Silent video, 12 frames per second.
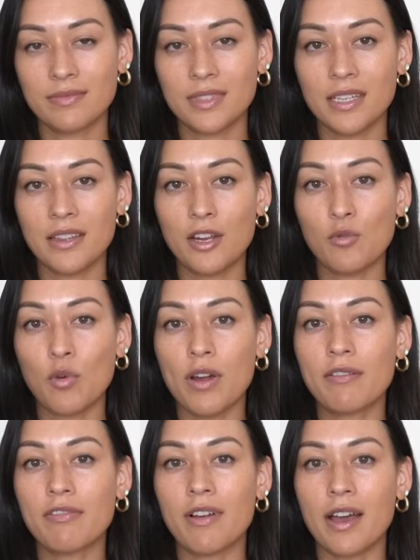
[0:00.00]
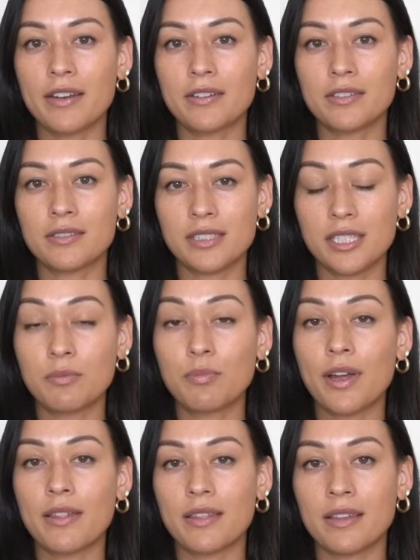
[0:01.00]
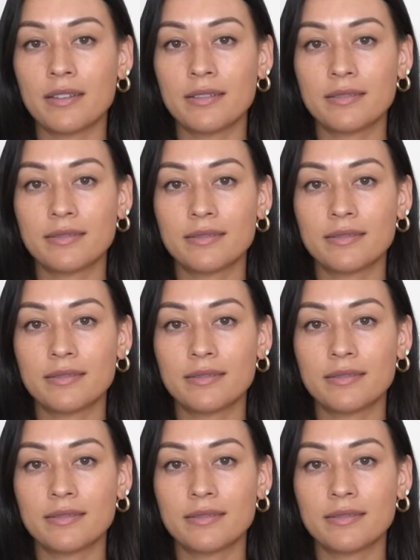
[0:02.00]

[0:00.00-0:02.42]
And then one final deep breath in,